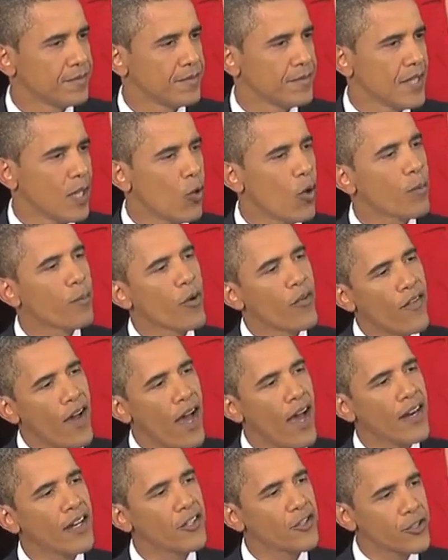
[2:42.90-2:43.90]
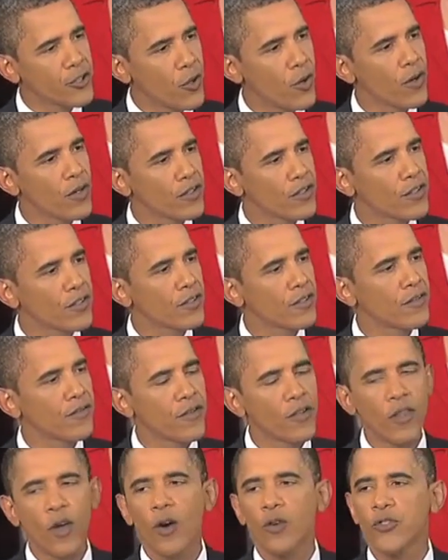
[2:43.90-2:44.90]
It will provide insurance
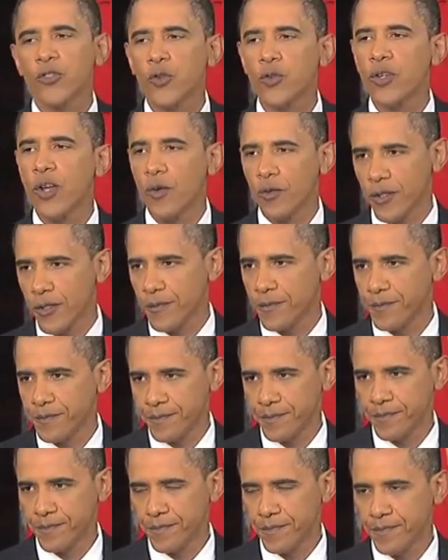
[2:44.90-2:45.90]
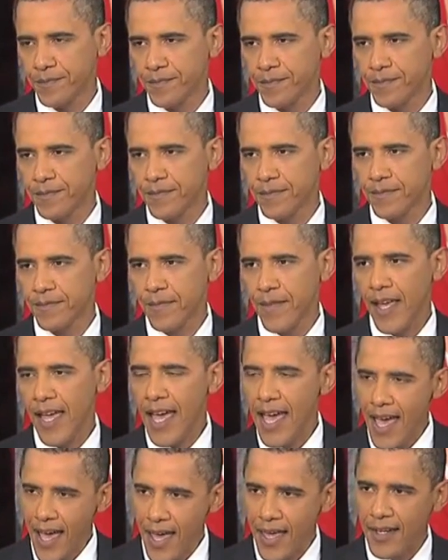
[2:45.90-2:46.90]
for those who don't.
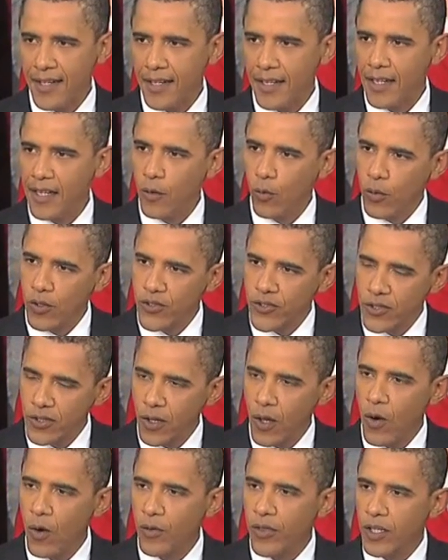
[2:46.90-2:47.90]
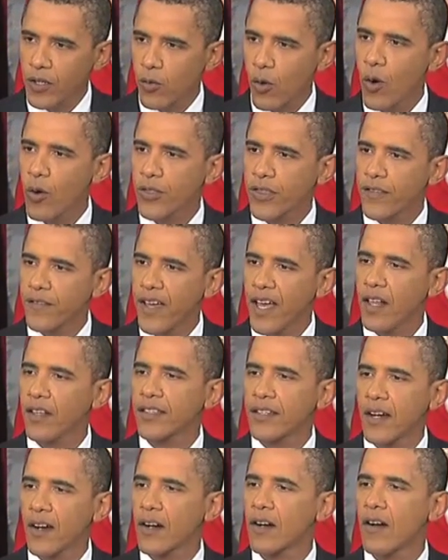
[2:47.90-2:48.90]
And it will slow the growth of
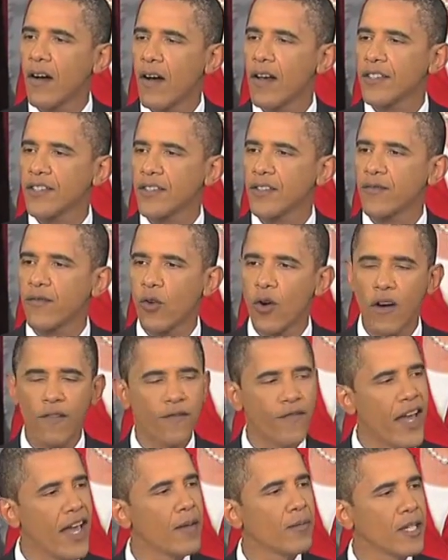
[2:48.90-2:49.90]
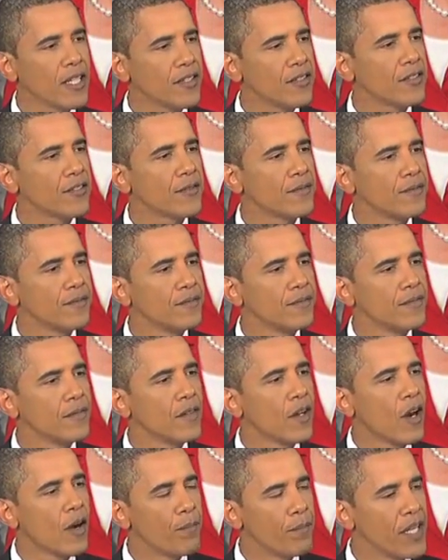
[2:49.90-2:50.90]
health care costs for our families,
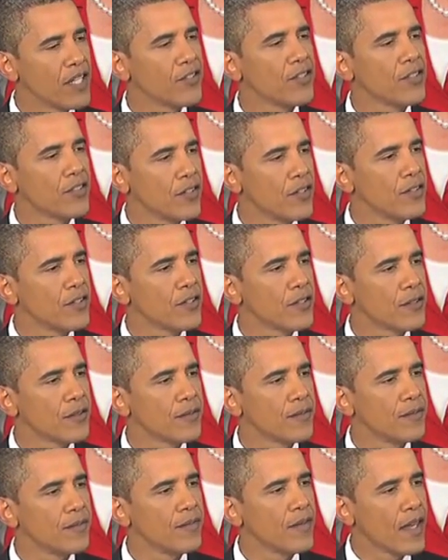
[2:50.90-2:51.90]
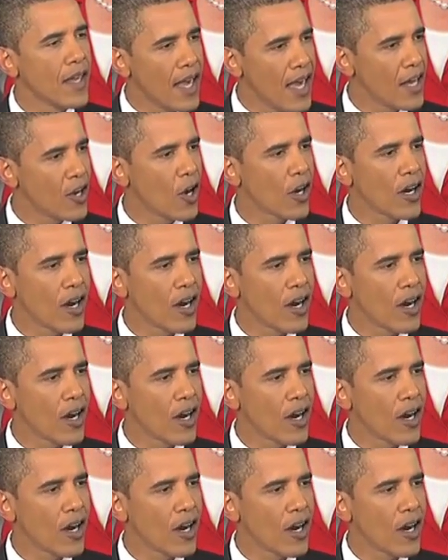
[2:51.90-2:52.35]
our businesses, and our